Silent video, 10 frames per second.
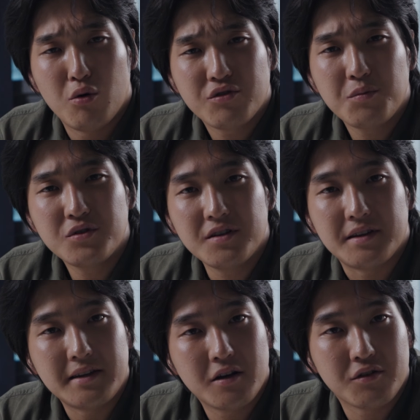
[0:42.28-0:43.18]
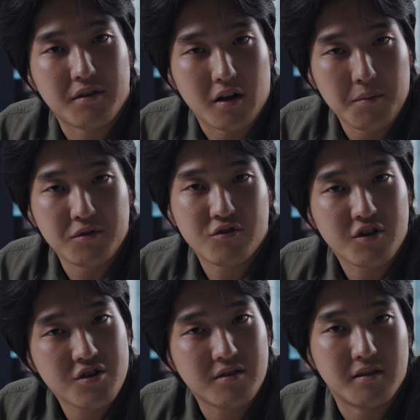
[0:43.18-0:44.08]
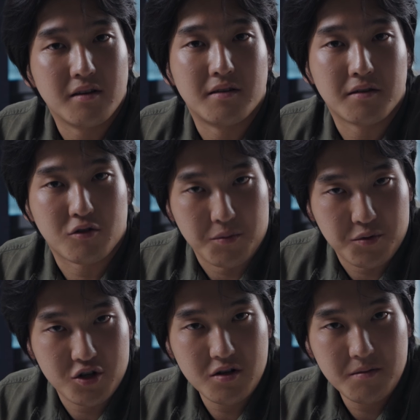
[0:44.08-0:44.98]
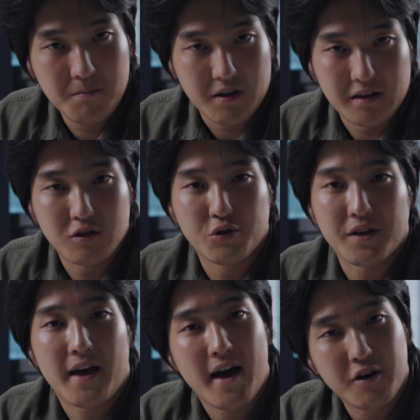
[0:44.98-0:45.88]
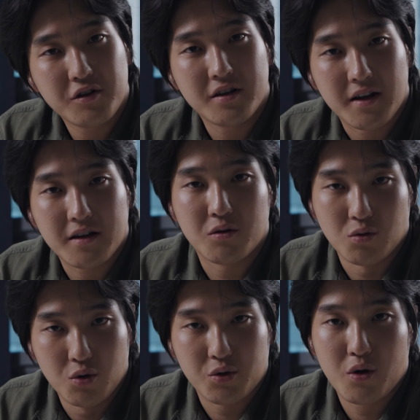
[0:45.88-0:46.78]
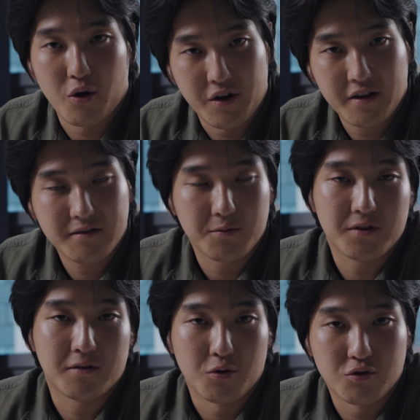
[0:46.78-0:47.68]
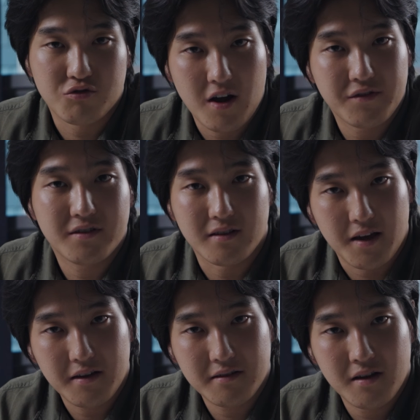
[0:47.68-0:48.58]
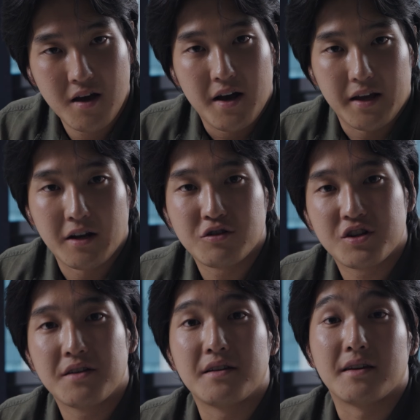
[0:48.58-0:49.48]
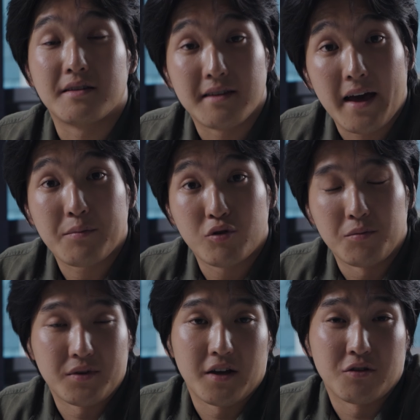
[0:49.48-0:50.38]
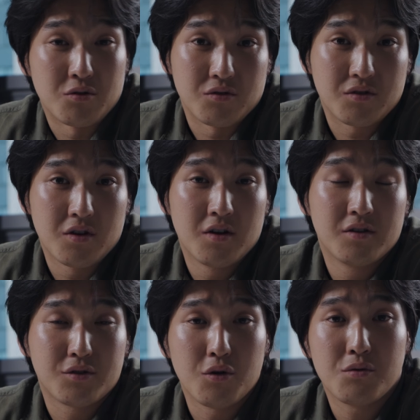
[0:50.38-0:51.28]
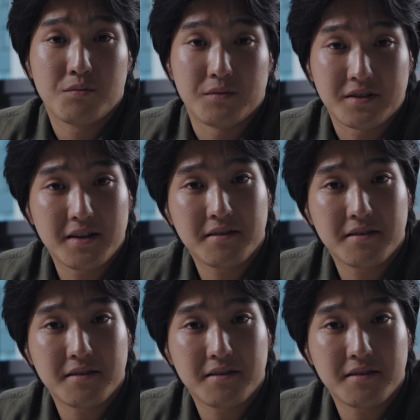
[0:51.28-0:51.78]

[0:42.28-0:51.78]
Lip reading: also put the detailed setup instructions in the description, including how to connect Claude Codex with Google Drive and Selects, and I'll share the exact prompt I use. So let's get